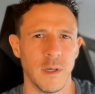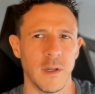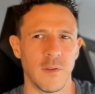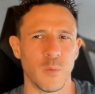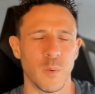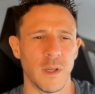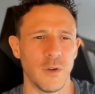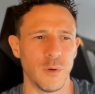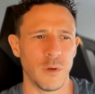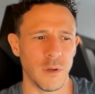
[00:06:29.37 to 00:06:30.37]
It's where
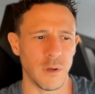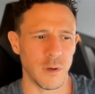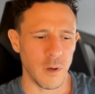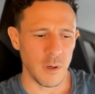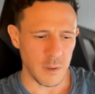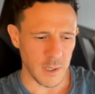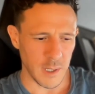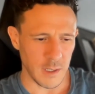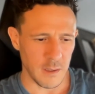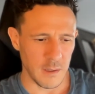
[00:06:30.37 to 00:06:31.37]
you can go,
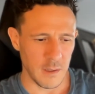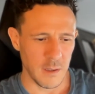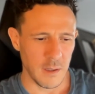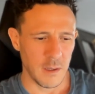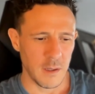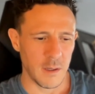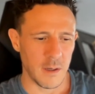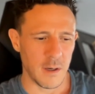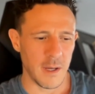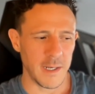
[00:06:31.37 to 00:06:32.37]
okay,
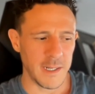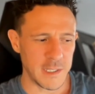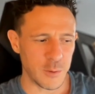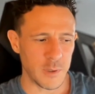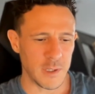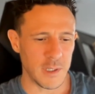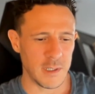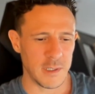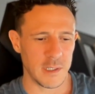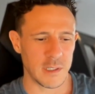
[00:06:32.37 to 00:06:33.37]
I need to quit the
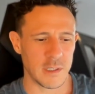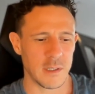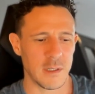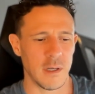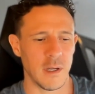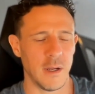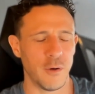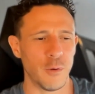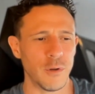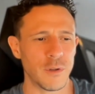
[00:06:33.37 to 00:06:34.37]
addiction. In
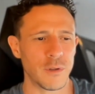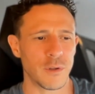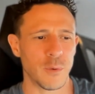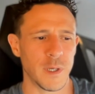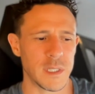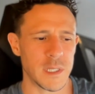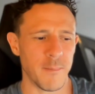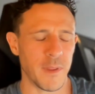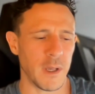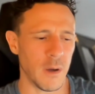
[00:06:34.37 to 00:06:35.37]
order to quit
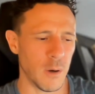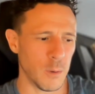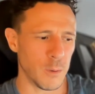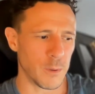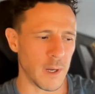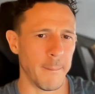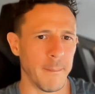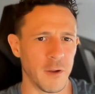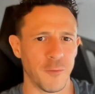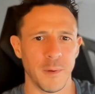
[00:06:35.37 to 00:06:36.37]
something old, I
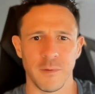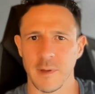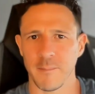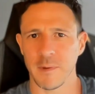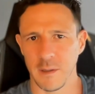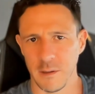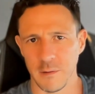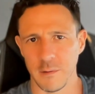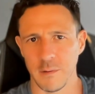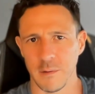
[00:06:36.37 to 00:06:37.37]
must build something
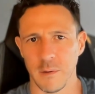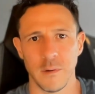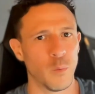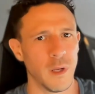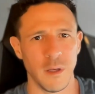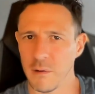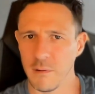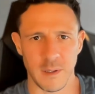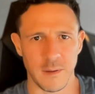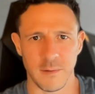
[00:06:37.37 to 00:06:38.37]
new. We know
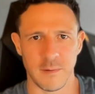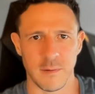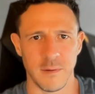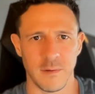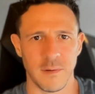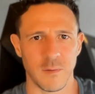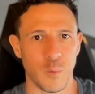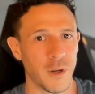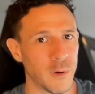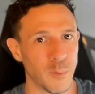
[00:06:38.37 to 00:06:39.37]
this. This is
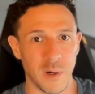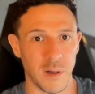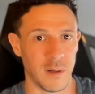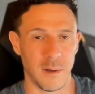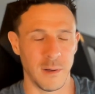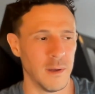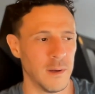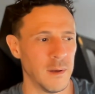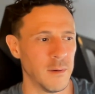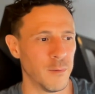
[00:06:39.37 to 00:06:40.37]
101.
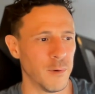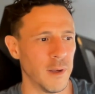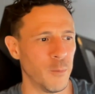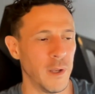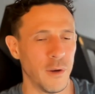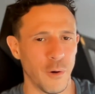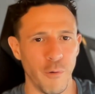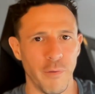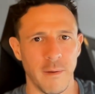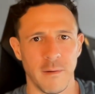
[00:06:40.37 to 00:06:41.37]
Right? We know
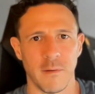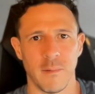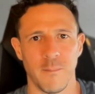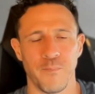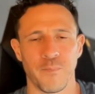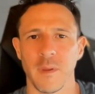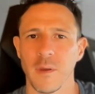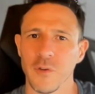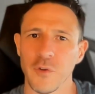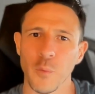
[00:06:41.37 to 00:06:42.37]
this.
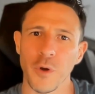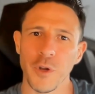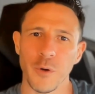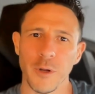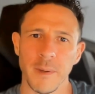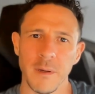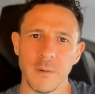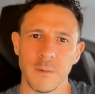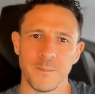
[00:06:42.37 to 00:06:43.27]
So, what do you want to build?